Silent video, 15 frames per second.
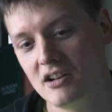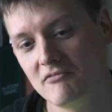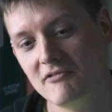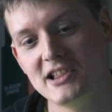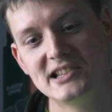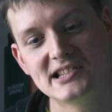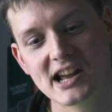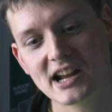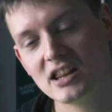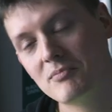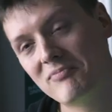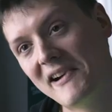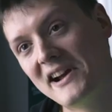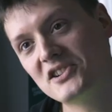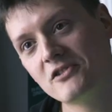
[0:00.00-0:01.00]
really taken
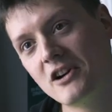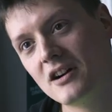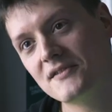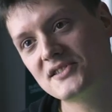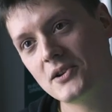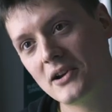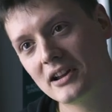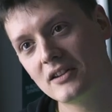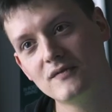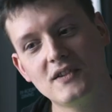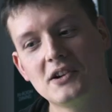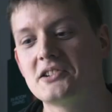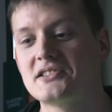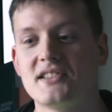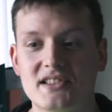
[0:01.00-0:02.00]
the pressure off. So I can
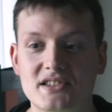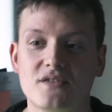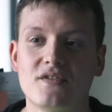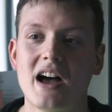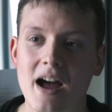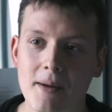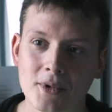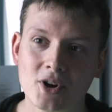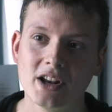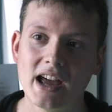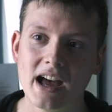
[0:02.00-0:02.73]
focus on the stuff that I'm good